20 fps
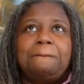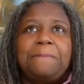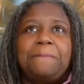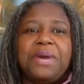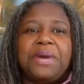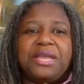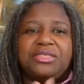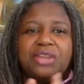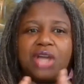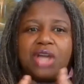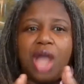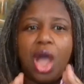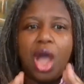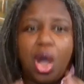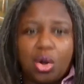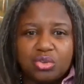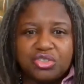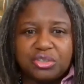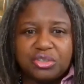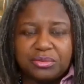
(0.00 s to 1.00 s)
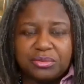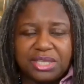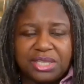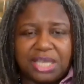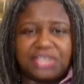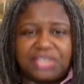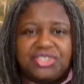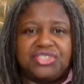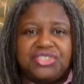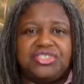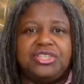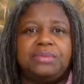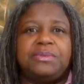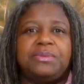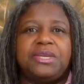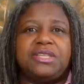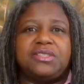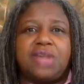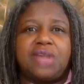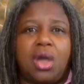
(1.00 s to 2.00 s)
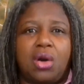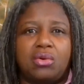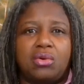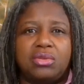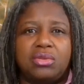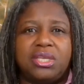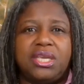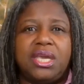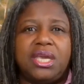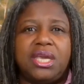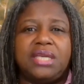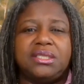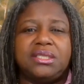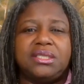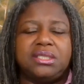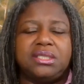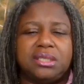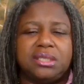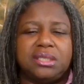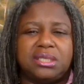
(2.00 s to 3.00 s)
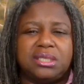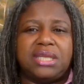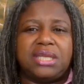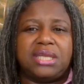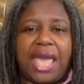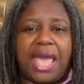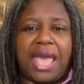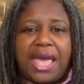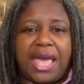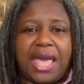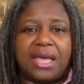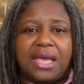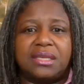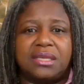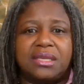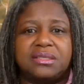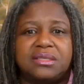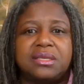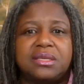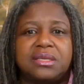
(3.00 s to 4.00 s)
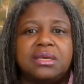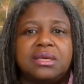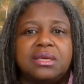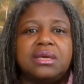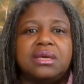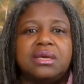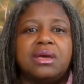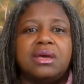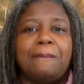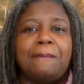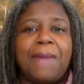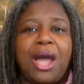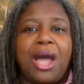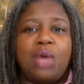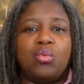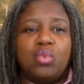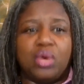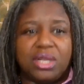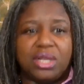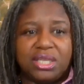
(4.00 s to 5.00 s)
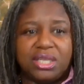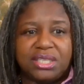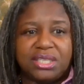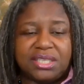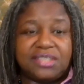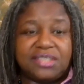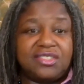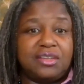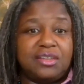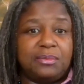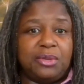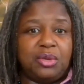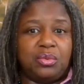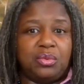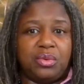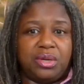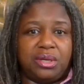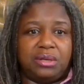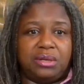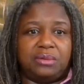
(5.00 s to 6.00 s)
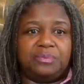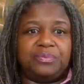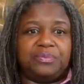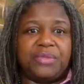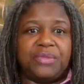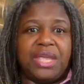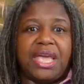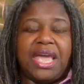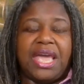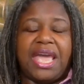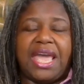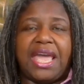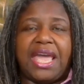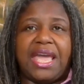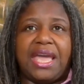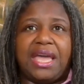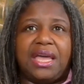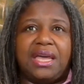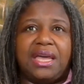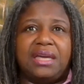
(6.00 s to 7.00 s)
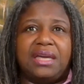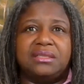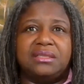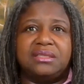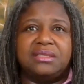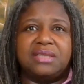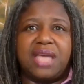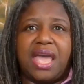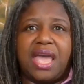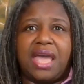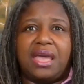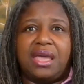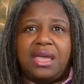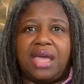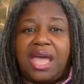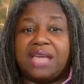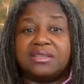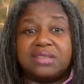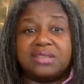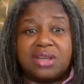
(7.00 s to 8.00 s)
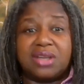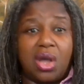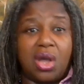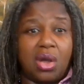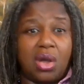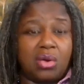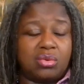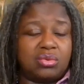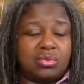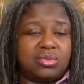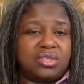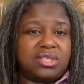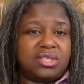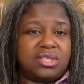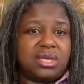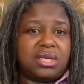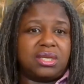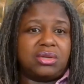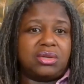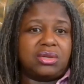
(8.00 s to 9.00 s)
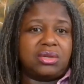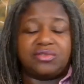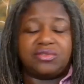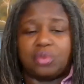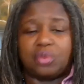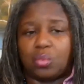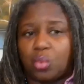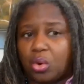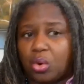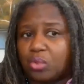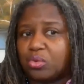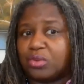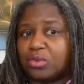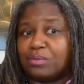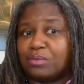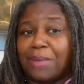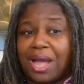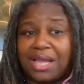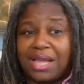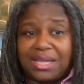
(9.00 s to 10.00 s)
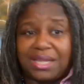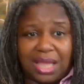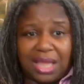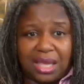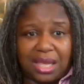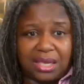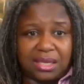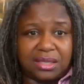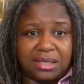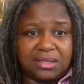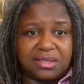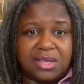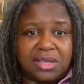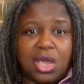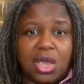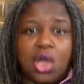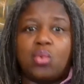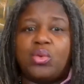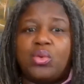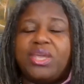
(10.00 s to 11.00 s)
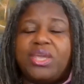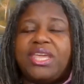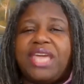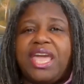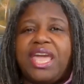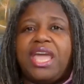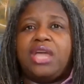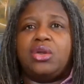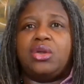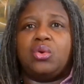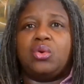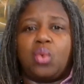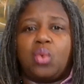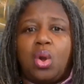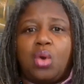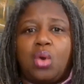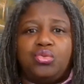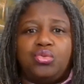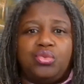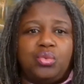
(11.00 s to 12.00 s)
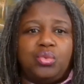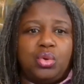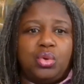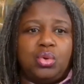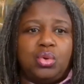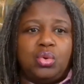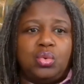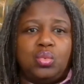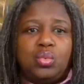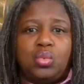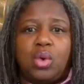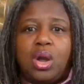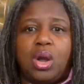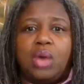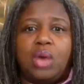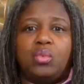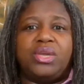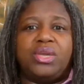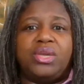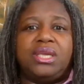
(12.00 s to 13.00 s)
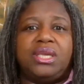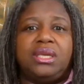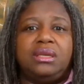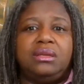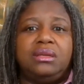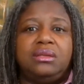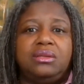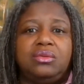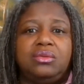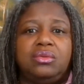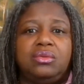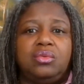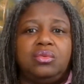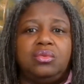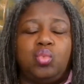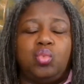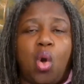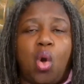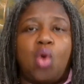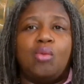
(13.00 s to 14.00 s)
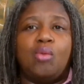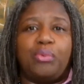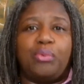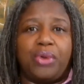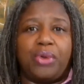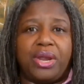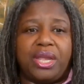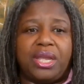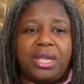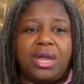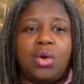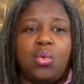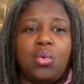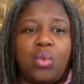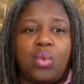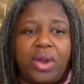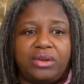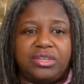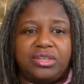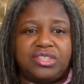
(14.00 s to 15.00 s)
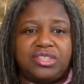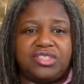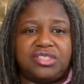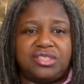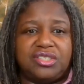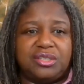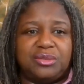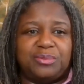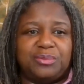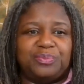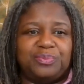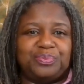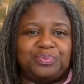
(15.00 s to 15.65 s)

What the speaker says: But the coaching relationship is only as good as my willingness to be real. And as a coach and as I work with my clients, we can't grow through what we won't bring awareness to.